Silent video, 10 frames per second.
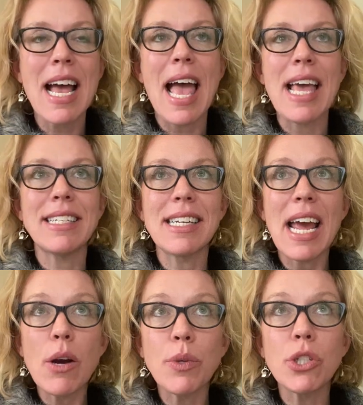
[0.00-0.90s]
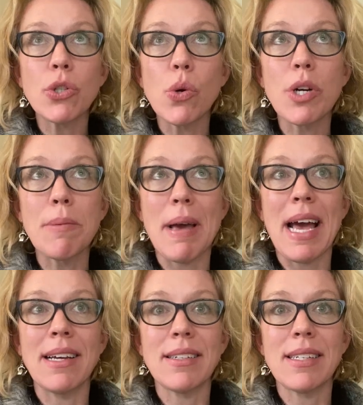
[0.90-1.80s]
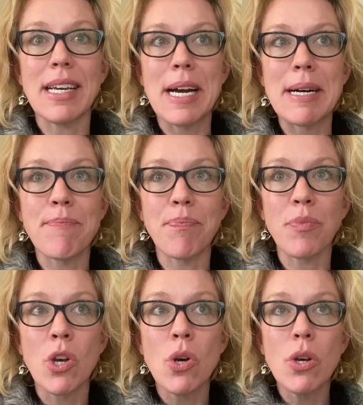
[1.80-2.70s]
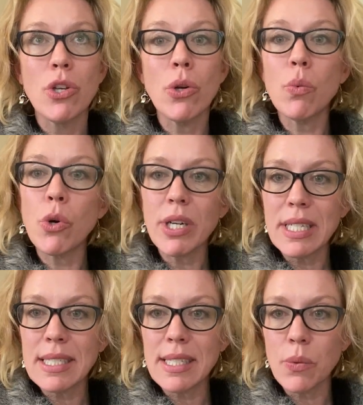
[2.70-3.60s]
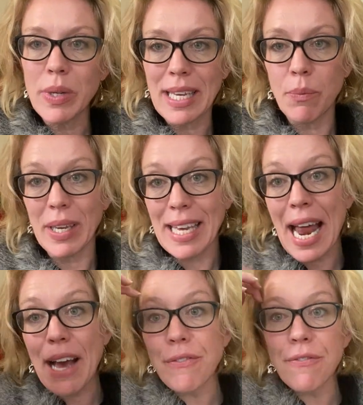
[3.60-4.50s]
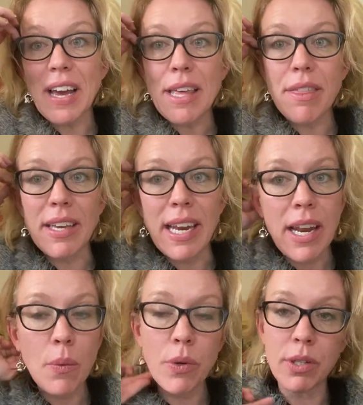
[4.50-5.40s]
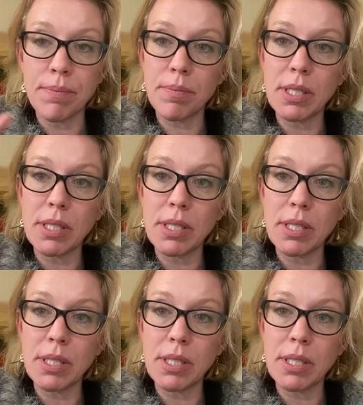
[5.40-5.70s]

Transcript: And today I want to talk about what it is that we can have faith in. And I want